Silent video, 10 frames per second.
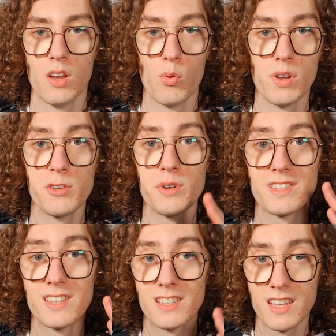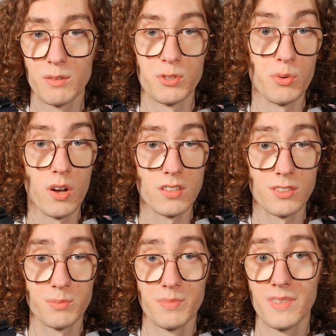Whether it's the sound you
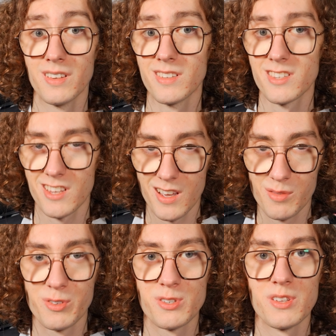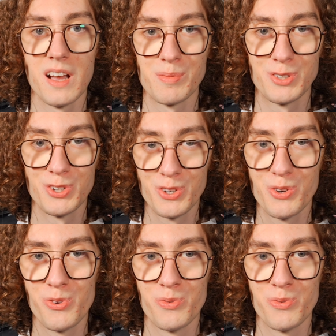want, it's obviously up to you.